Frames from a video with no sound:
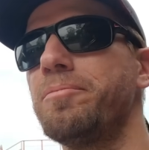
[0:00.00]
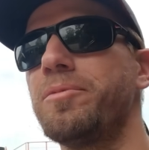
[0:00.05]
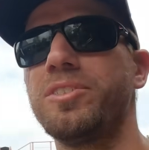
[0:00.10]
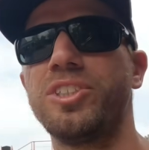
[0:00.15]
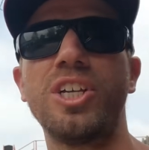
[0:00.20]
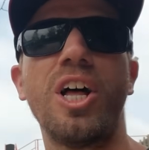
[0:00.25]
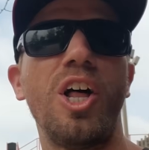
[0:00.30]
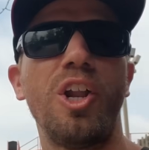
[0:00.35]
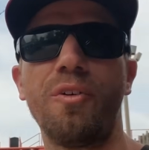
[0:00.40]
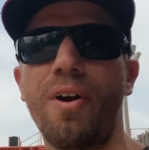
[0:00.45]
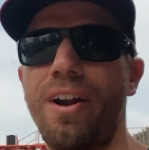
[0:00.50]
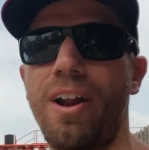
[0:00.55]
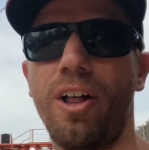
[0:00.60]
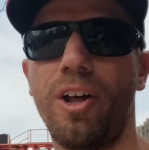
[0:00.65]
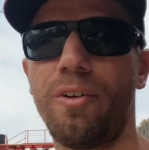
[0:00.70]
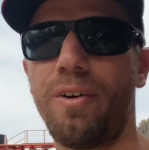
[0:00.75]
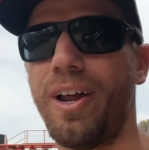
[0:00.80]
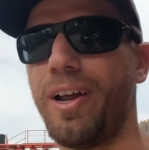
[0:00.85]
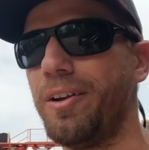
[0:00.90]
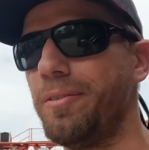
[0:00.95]
Solid ride all
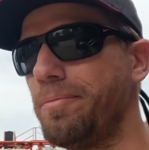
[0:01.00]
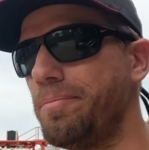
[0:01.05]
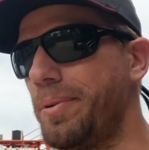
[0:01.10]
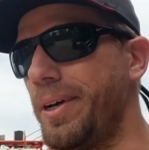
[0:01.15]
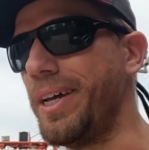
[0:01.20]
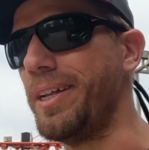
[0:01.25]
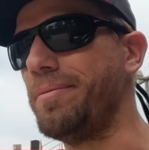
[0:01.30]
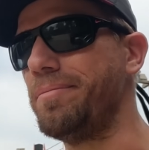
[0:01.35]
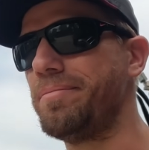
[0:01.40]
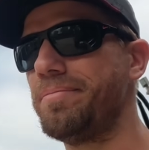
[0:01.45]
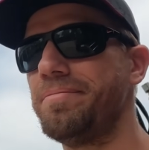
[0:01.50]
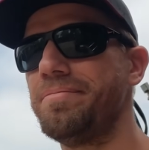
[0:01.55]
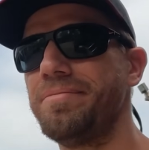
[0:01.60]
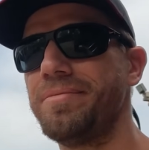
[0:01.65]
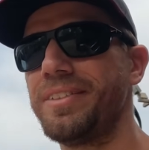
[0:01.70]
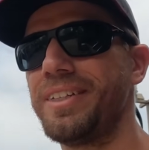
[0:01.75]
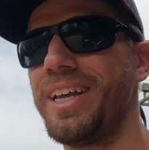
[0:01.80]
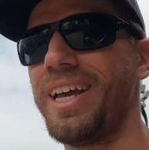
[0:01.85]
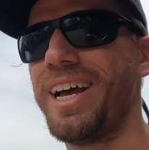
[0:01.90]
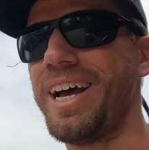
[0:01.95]
around, but
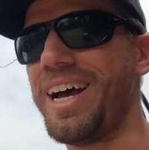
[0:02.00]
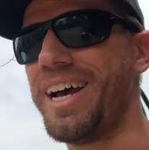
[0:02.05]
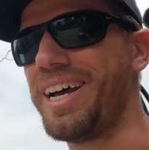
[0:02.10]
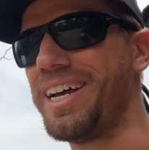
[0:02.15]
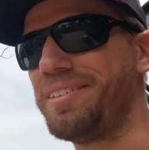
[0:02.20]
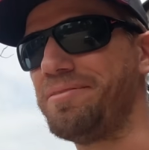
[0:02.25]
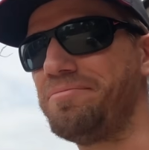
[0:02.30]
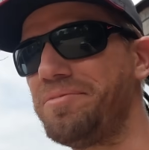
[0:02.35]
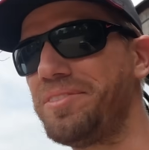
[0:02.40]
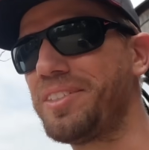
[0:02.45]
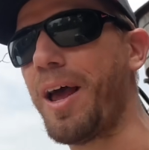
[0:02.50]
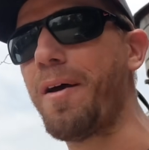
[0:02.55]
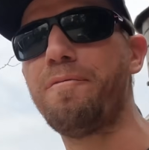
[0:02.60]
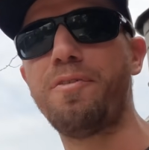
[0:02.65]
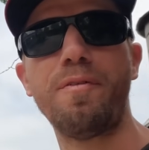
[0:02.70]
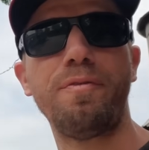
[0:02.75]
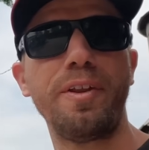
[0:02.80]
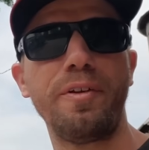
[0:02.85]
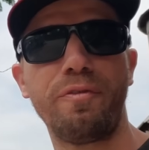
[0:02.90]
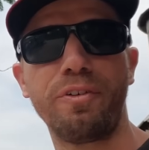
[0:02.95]
uh, top
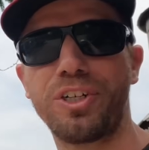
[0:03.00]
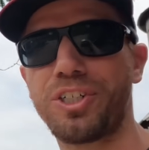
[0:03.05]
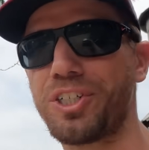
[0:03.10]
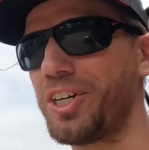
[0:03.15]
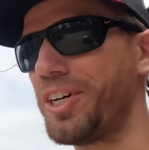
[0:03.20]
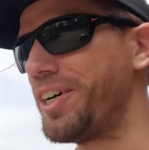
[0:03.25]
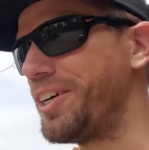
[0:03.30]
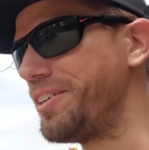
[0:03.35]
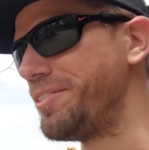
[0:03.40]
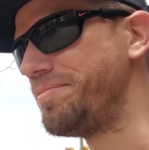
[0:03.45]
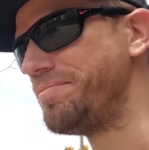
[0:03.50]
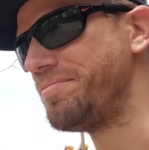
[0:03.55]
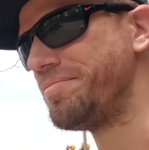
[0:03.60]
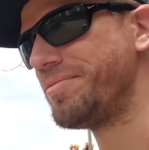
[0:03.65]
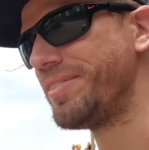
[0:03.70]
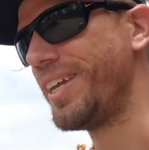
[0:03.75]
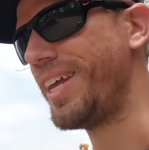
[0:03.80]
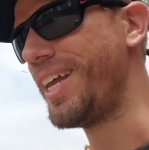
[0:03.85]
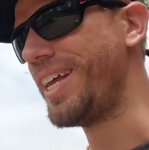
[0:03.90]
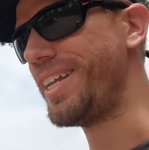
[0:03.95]
50 for sure.
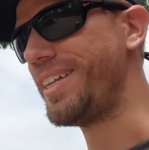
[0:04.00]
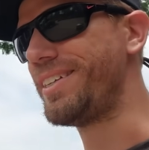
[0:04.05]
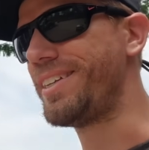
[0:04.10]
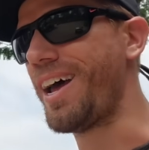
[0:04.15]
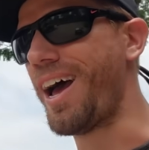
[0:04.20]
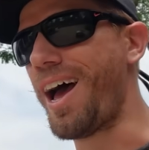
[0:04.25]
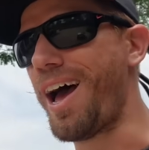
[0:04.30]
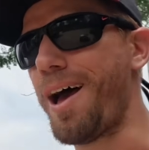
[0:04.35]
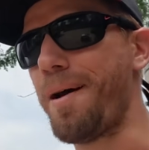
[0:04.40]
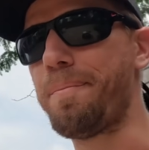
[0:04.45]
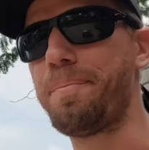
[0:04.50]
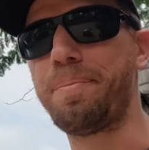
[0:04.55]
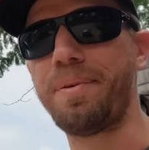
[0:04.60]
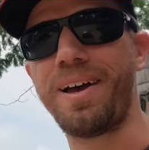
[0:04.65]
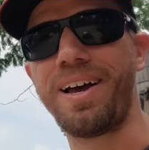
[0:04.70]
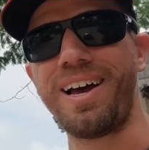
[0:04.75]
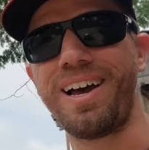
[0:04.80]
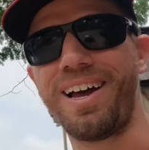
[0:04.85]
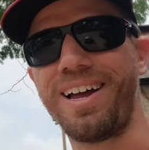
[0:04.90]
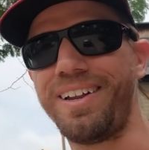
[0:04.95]
Top
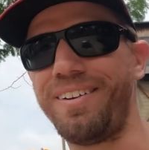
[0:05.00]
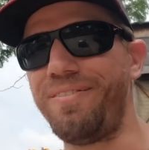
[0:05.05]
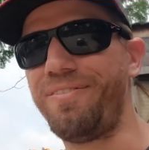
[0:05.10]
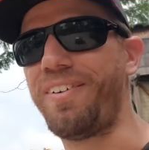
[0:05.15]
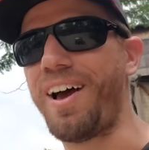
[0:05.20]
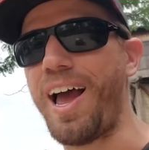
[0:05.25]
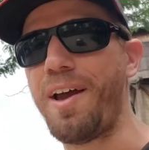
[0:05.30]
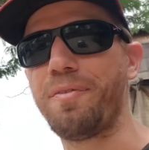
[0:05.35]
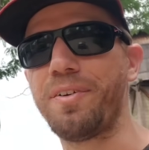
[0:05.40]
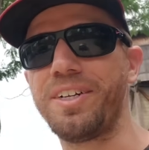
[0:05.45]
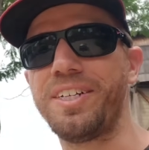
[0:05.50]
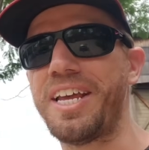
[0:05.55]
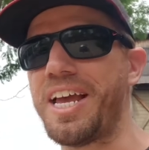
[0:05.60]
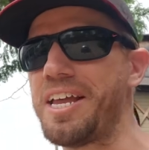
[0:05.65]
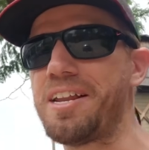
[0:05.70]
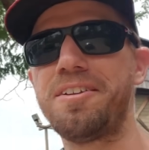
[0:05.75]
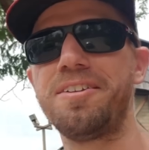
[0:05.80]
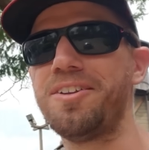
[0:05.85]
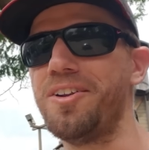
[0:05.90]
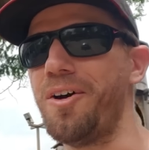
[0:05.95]
uh, 5 or
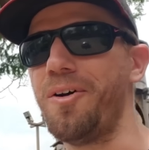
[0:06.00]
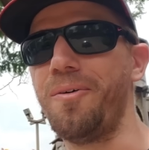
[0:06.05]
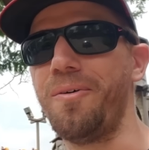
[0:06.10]
10, no